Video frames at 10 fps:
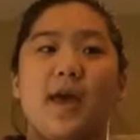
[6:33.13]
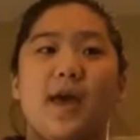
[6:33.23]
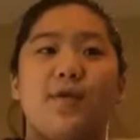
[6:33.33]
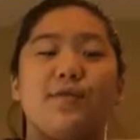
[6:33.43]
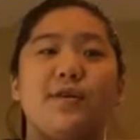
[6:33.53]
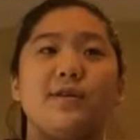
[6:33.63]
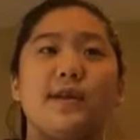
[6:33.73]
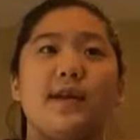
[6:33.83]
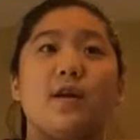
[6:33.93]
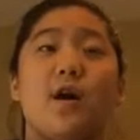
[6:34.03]
and we used
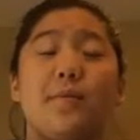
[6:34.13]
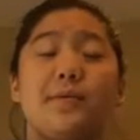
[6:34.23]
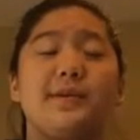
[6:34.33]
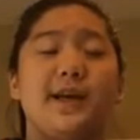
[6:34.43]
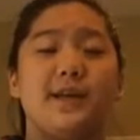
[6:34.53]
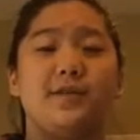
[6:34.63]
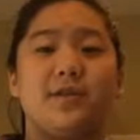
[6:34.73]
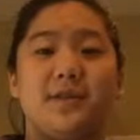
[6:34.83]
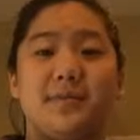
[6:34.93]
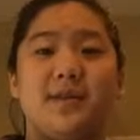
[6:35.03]
a computational
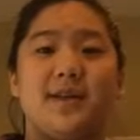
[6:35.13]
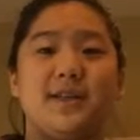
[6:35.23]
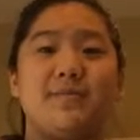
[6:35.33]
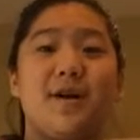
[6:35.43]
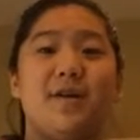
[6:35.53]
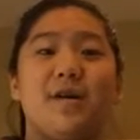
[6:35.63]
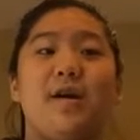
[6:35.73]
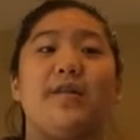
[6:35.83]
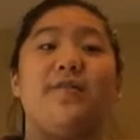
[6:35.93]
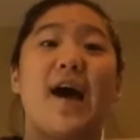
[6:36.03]
simulation model
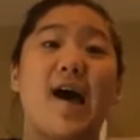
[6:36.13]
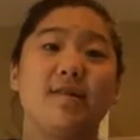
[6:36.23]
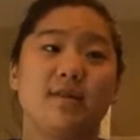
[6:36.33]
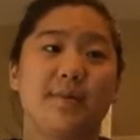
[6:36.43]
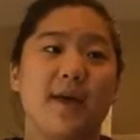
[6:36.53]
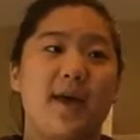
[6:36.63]
called VASP.